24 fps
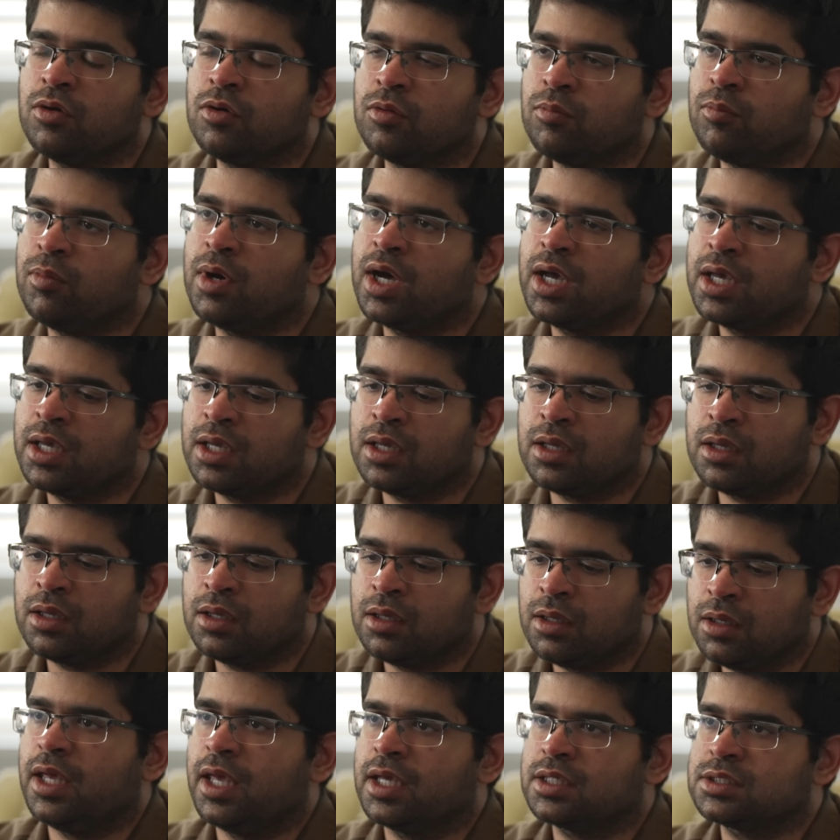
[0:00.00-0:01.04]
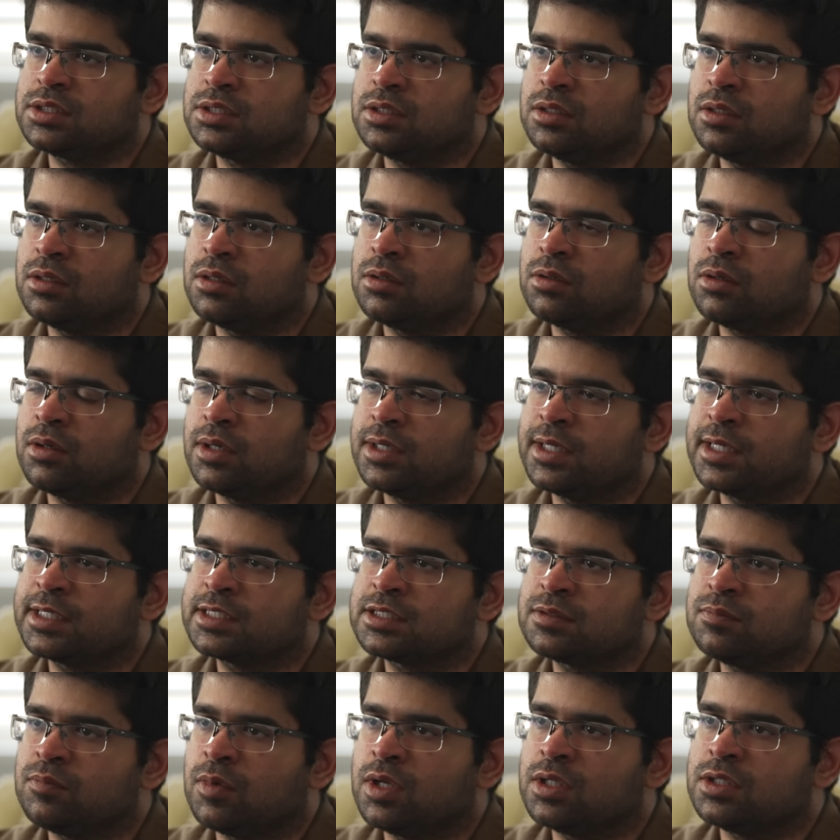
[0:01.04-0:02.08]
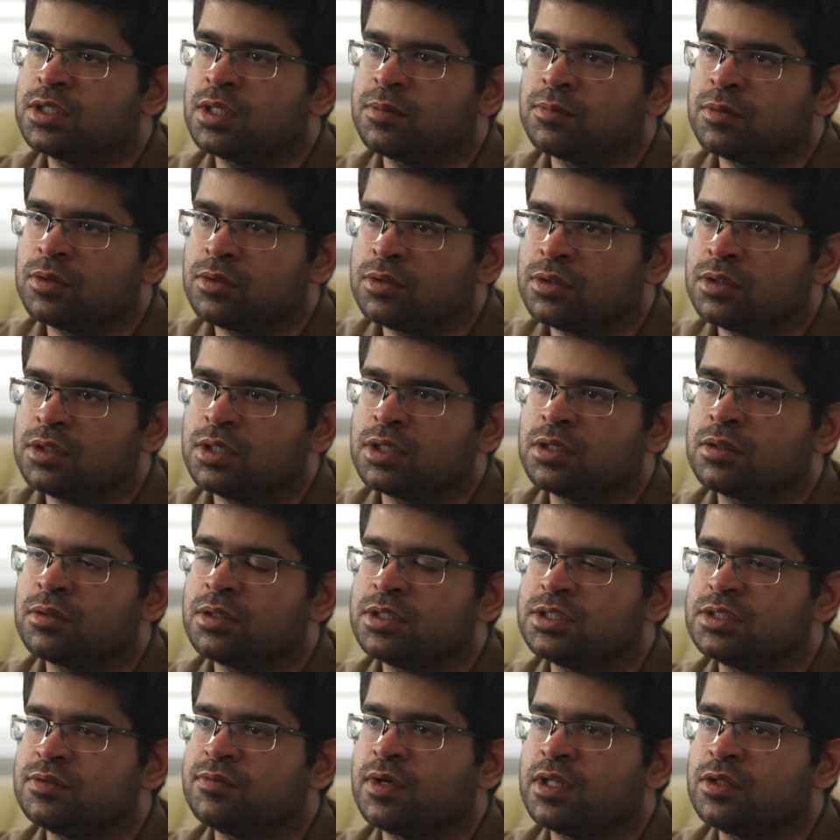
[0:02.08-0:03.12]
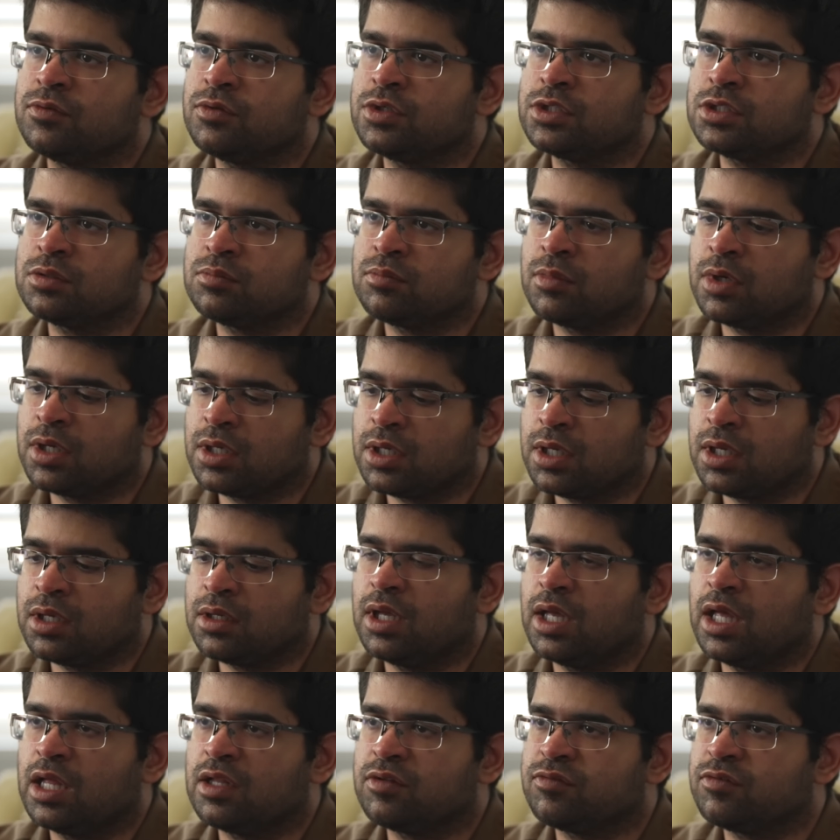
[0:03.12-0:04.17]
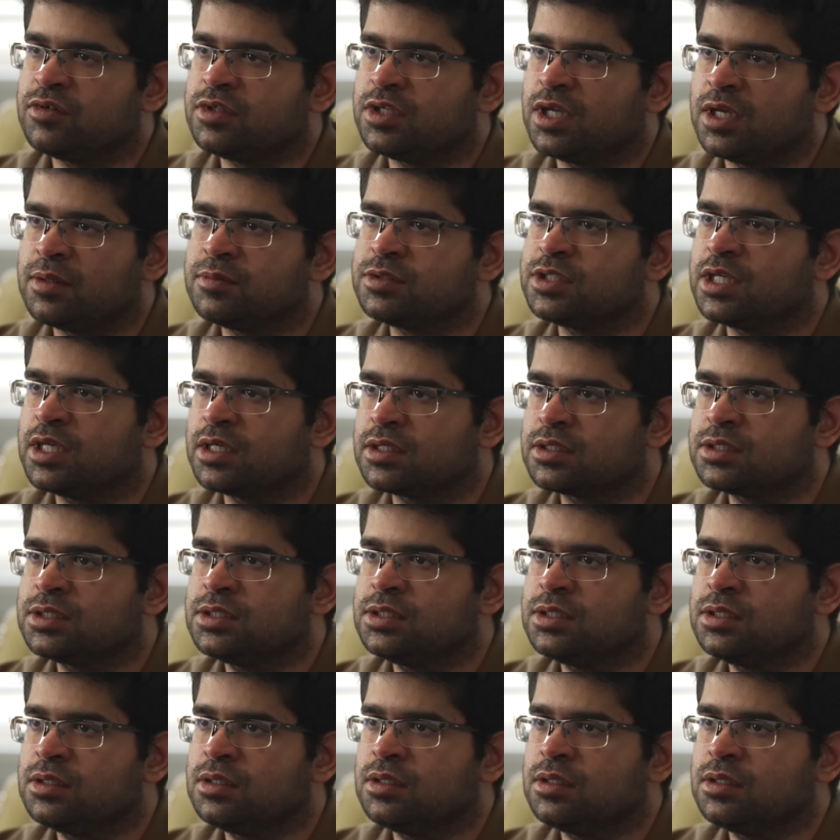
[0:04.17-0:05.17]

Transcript: oh, by X year or X month, I'm going to increase the valuation by alpha times X.